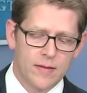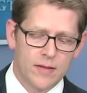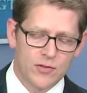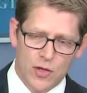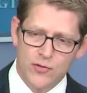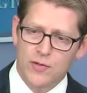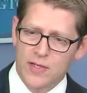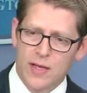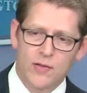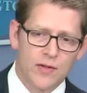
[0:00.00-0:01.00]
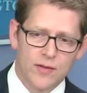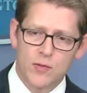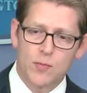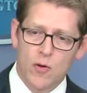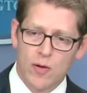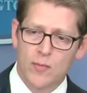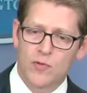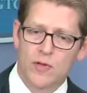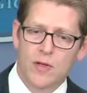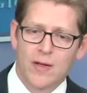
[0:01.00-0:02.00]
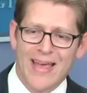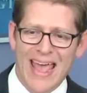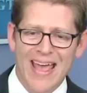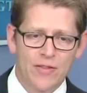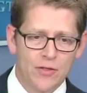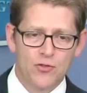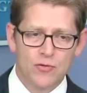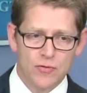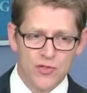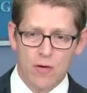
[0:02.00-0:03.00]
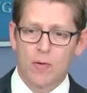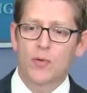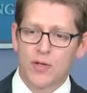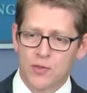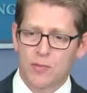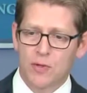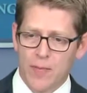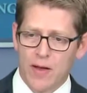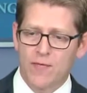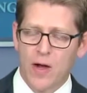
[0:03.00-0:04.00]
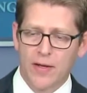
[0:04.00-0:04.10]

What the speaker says: it is also the case that these programs and the general principle about